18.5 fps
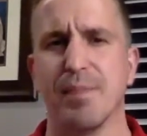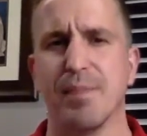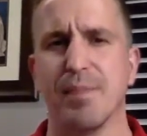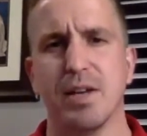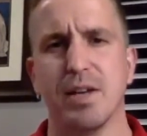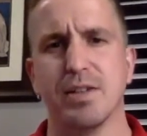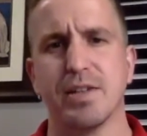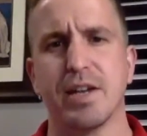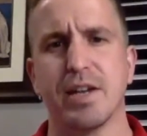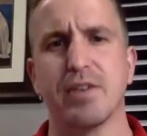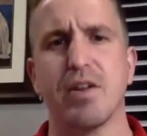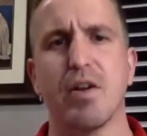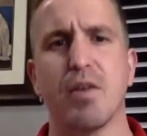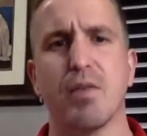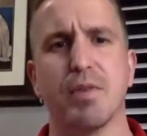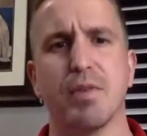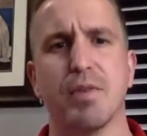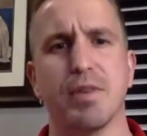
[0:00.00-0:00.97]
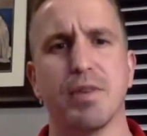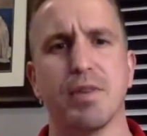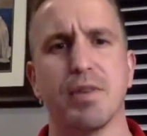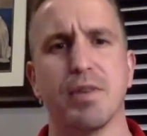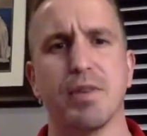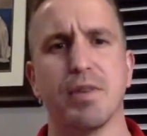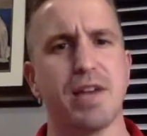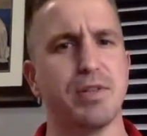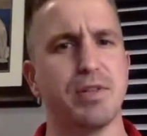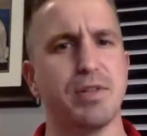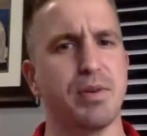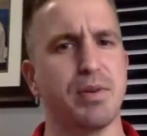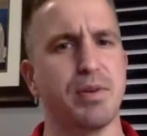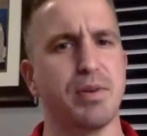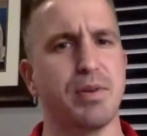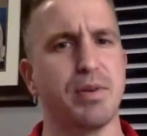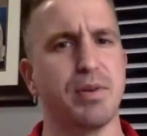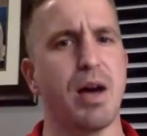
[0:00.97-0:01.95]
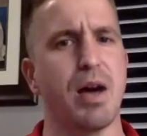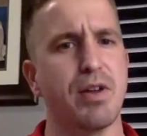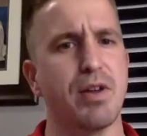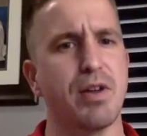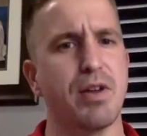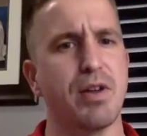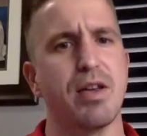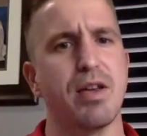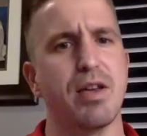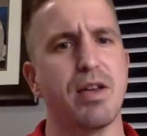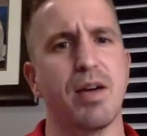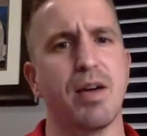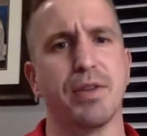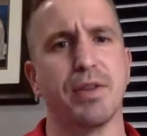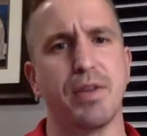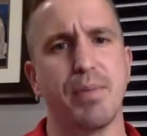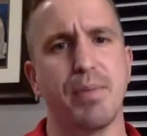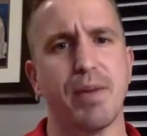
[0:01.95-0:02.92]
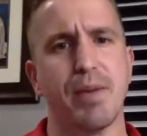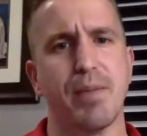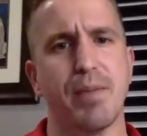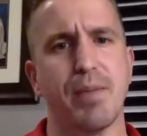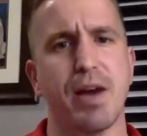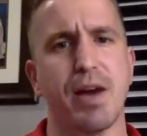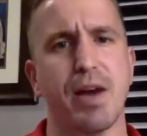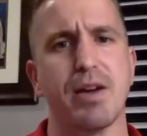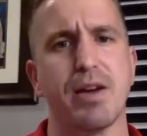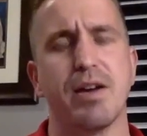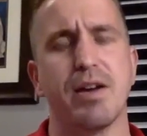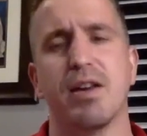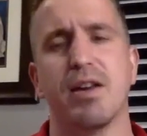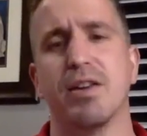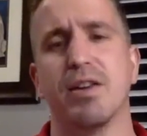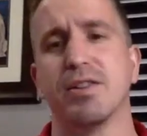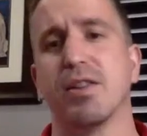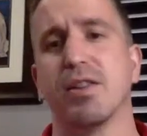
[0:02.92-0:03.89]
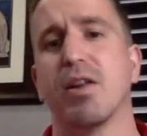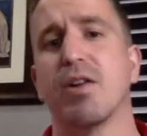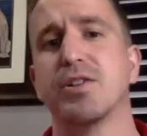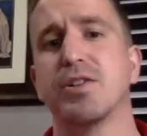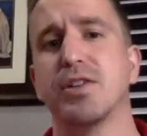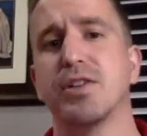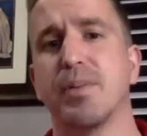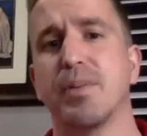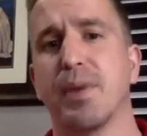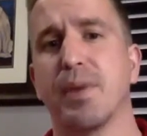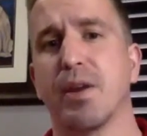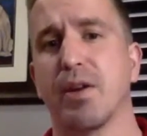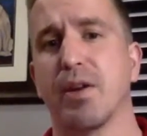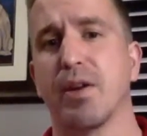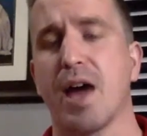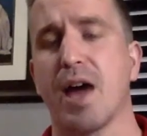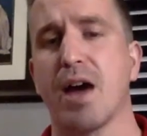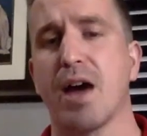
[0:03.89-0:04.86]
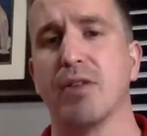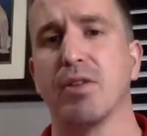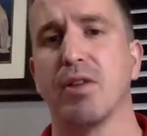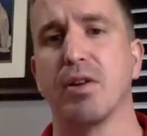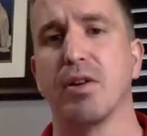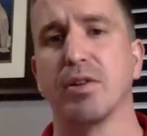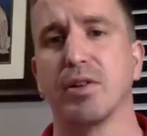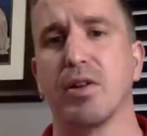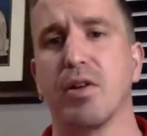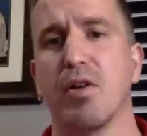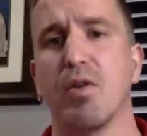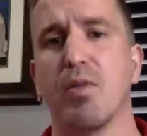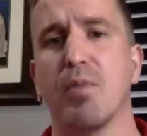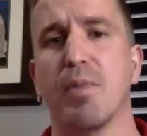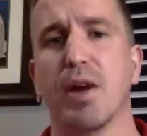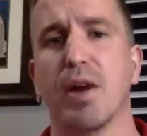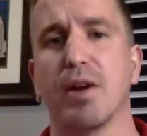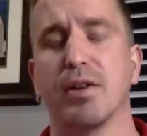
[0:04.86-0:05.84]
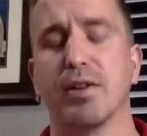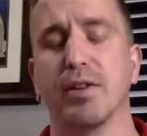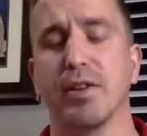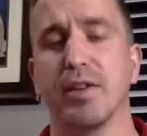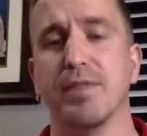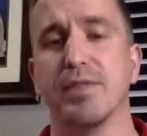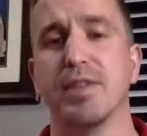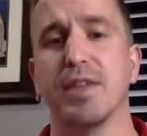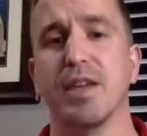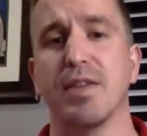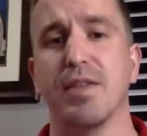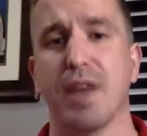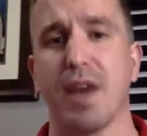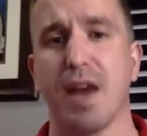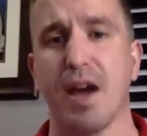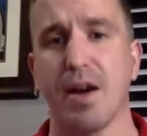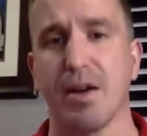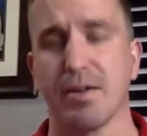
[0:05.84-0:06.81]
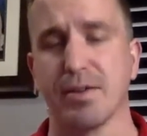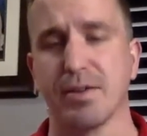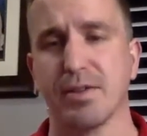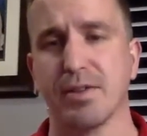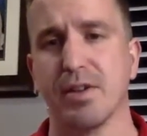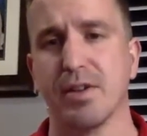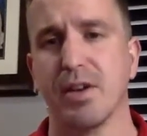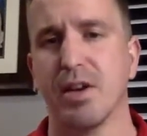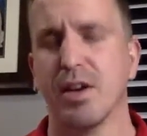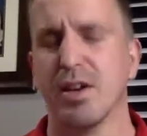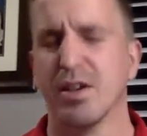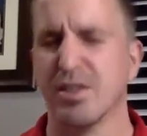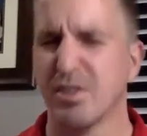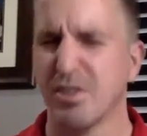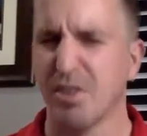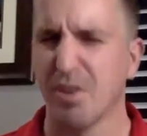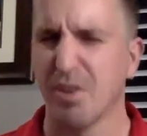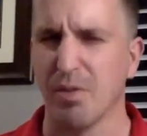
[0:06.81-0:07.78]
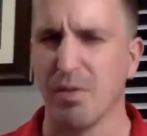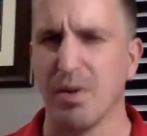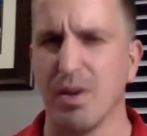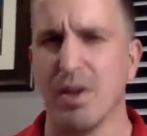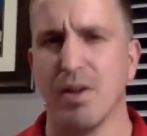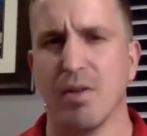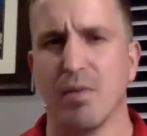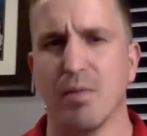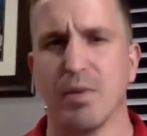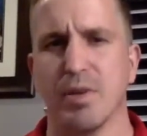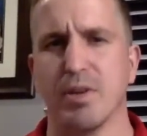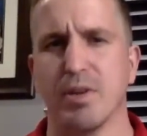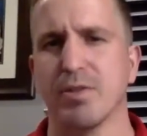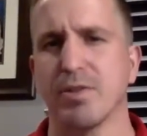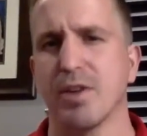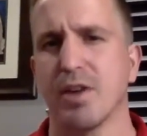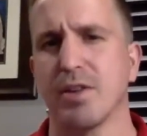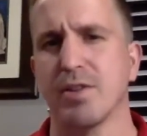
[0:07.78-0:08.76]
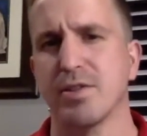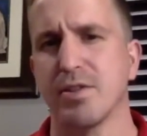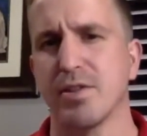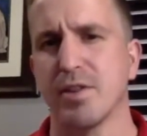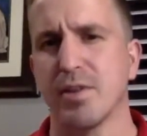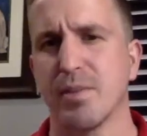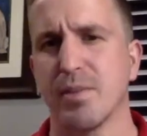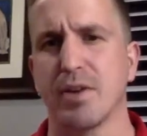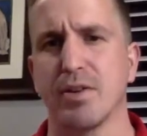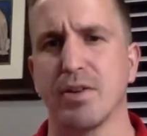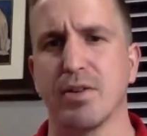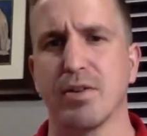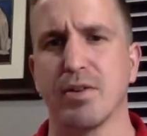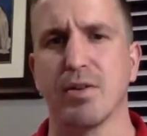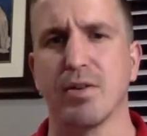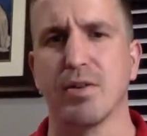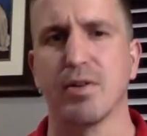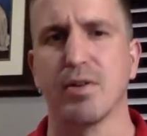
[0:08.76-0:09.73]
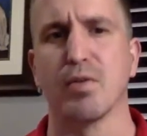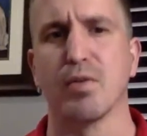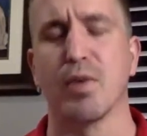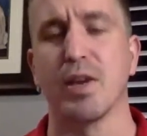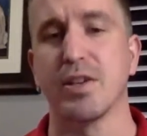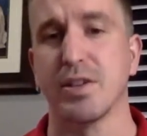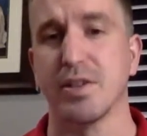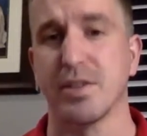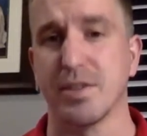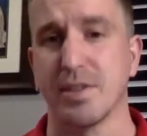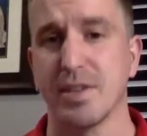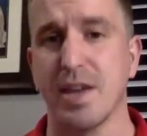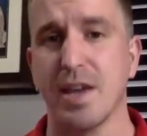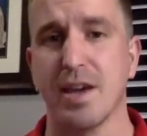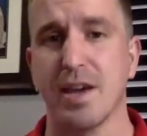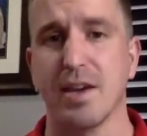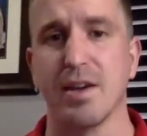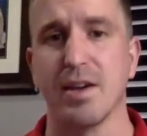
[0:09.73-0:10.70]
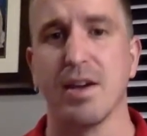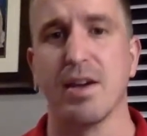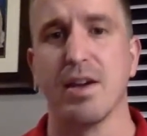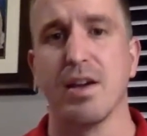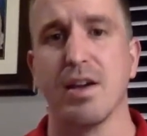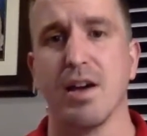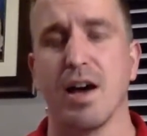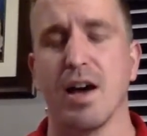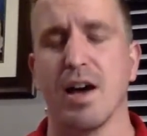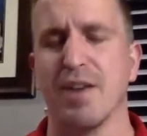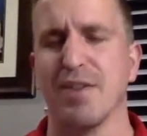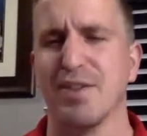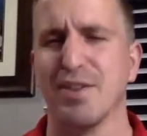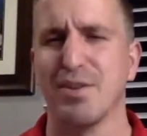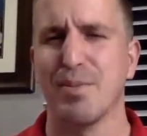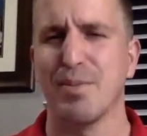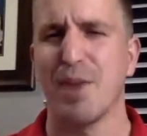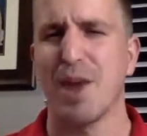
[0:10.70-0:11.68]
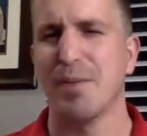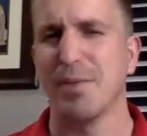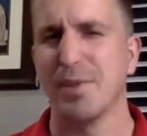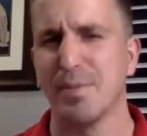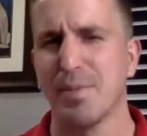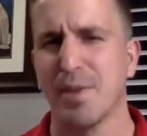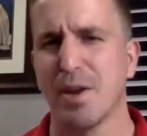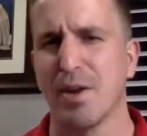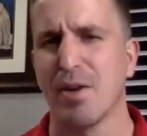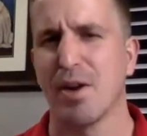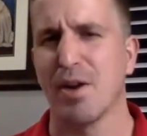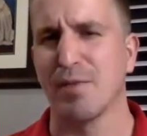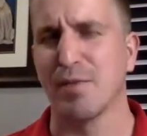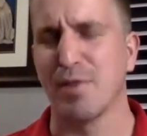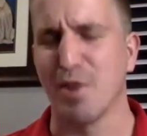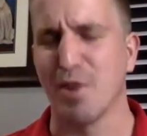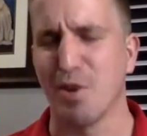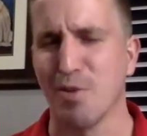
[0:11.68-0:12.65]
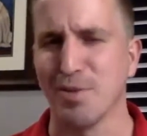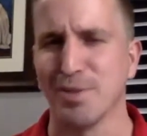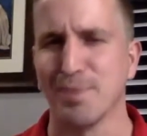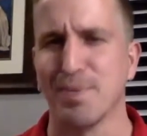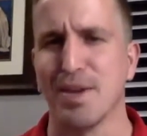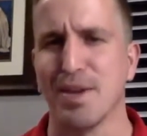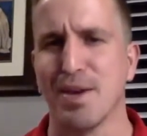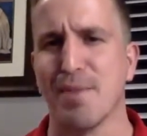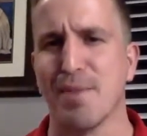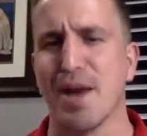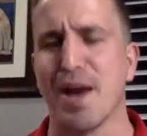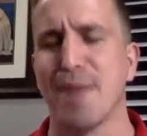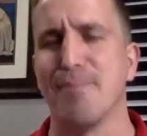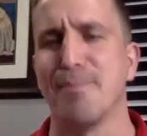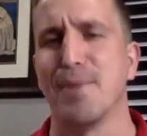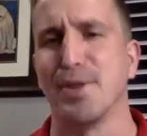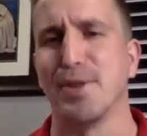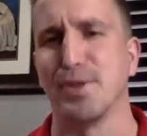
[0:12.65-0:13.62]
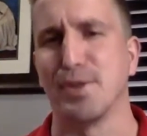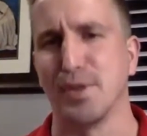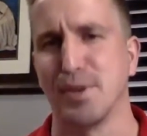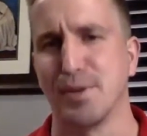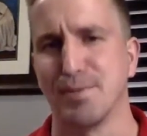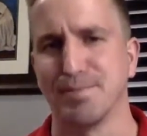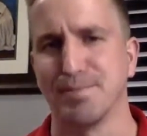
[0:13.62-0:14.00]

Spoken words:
Take note when deciding between upfront and monthly PMI is largely dependent on how long the home buyer lives in the house. So when you're uncertain about your duration of stay, then you're probably better off going with PMI monthly.